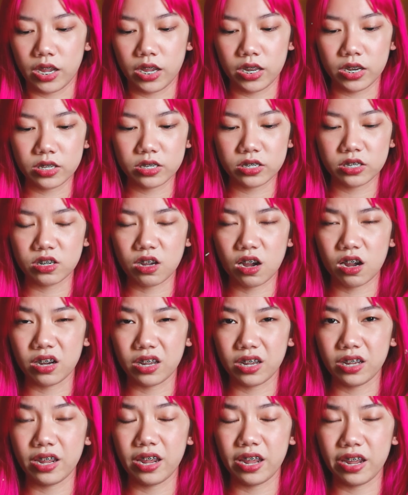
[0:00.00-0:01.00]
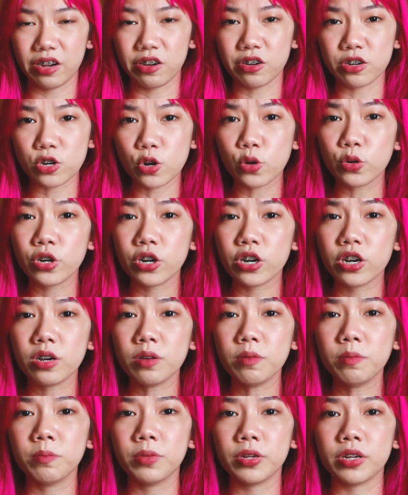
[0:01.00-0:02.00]
It is not a hair
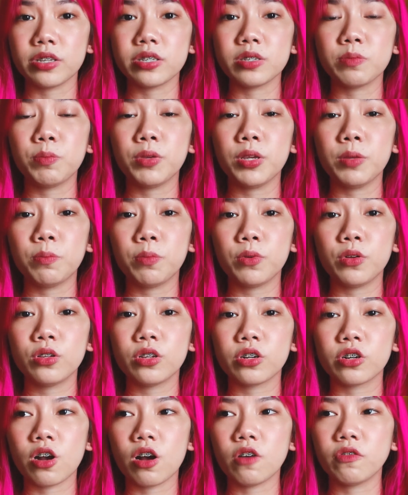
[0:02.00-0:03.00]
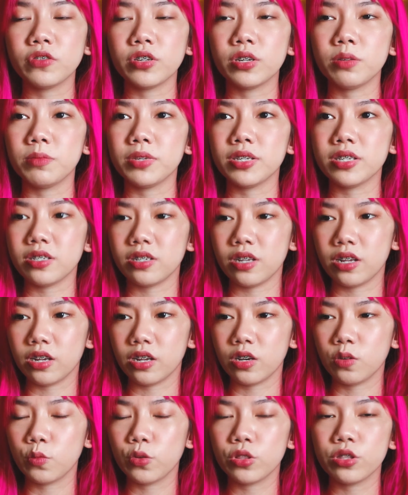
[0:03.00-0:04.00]
toner, because people are often
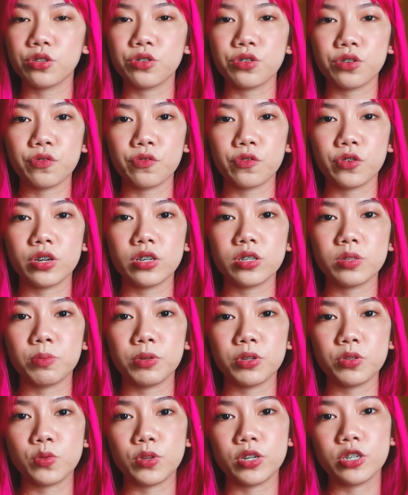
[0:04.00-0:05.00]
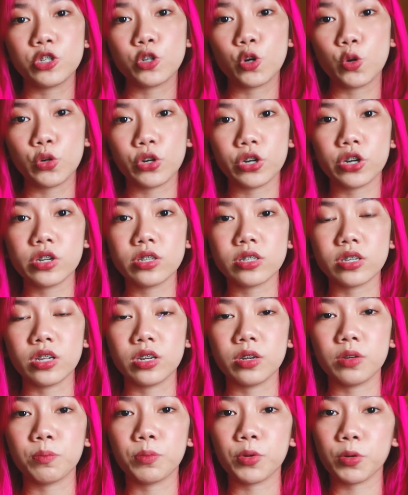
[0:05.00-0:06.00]
mistaken with the difference between toners
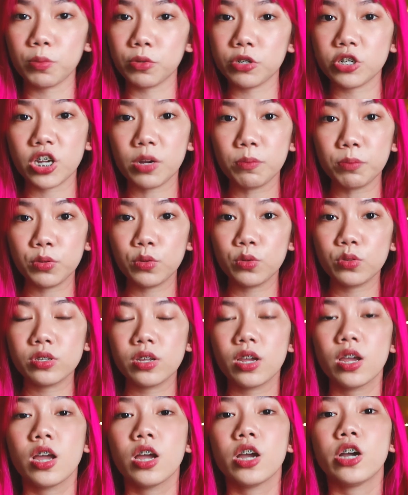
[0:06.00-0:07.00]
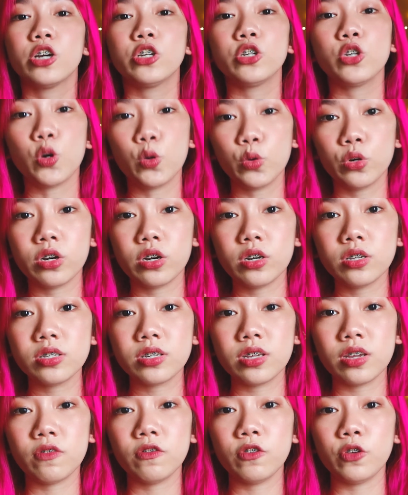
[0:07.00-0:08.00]
and purple shampoos.
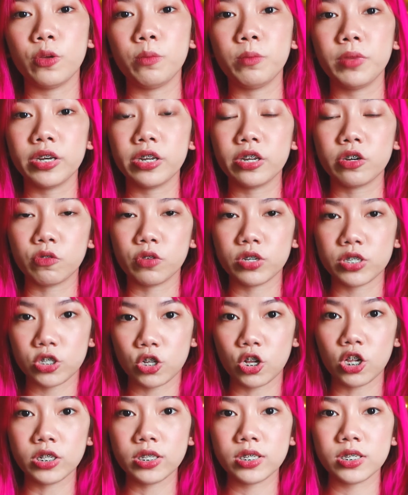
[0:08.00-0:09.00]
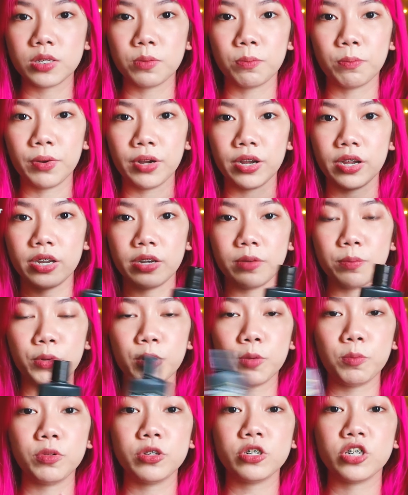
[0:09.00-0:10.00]
Toners give you immediate results, but
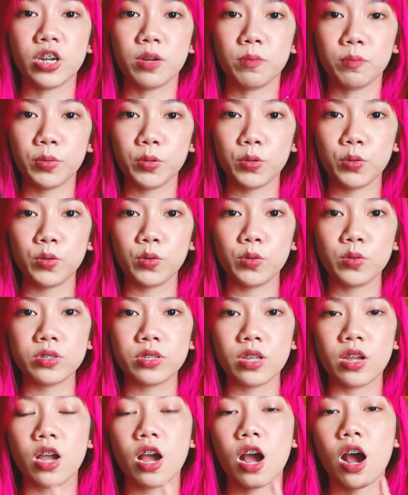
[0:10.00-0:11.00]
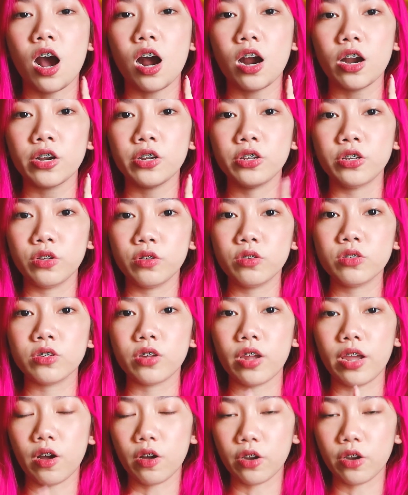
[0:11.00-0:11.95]
purple shampoos are used